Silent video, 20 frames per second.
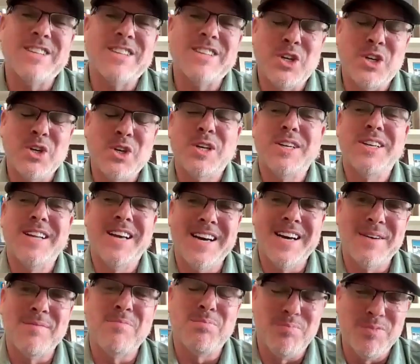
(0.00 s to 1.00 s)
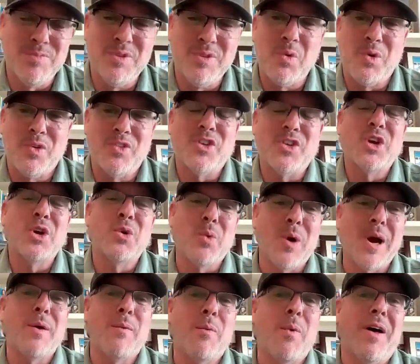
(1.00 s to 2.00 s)
a good it's a good
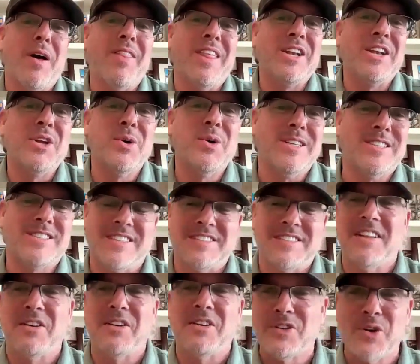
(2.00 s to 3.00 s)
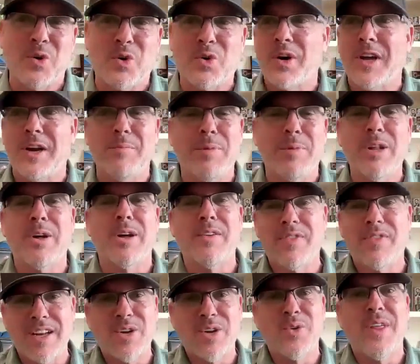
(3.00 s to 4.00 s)
way of what they do it. So there's no credibility.
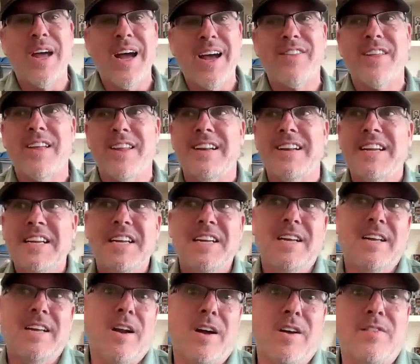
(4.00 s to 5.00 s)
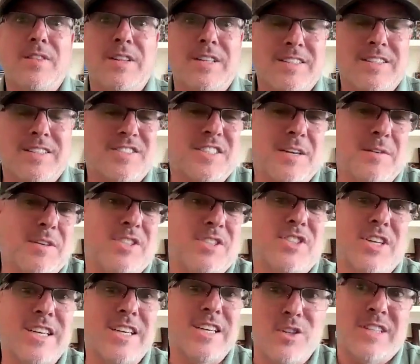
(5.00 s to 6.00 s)
If they do that, then it all
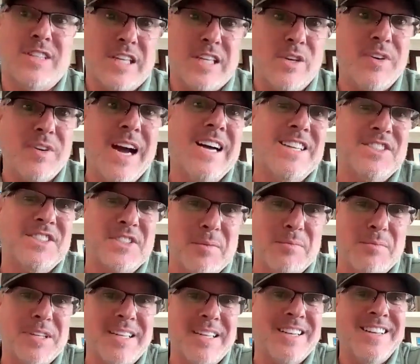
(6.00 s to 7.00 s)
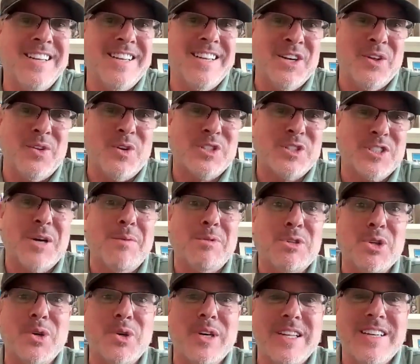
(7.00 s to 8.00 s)
signals that you've got something. There's something
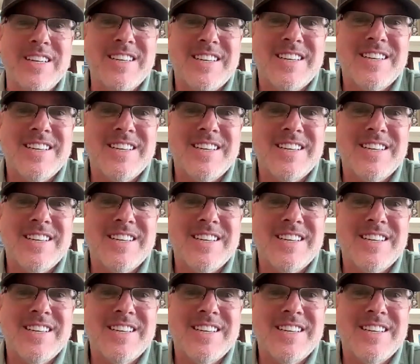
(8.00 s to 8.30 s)
to it.